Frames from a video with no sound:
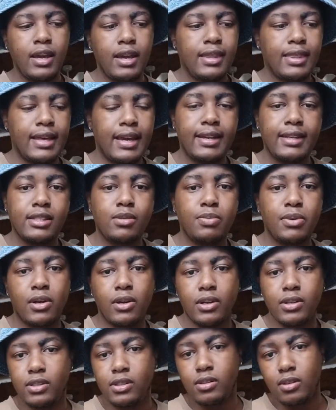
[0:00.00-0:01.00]
that is
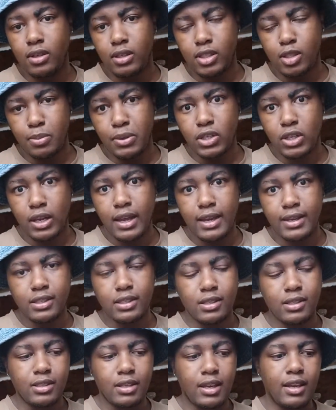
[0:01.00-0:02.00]
because it
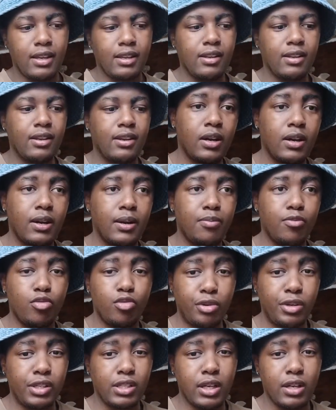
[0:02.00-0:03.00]
specializes in
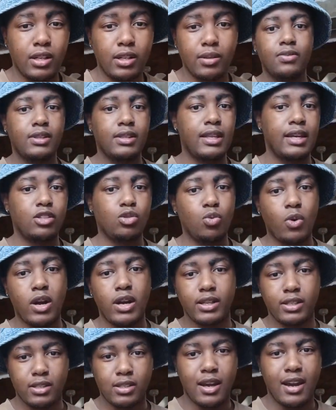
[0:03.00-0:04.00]
retail. That's why
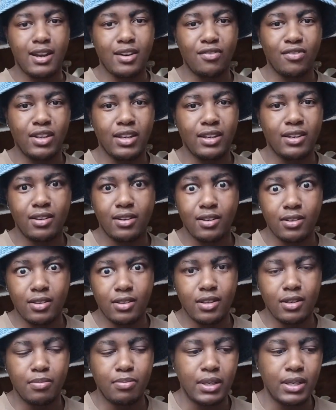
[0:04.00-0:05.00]
it's kind of like
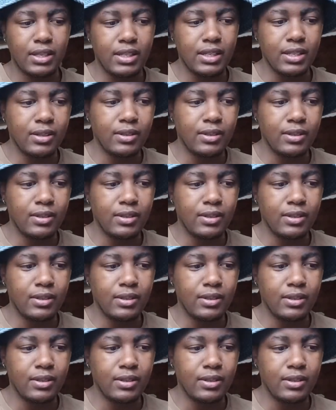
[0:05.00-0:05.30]
the big deal.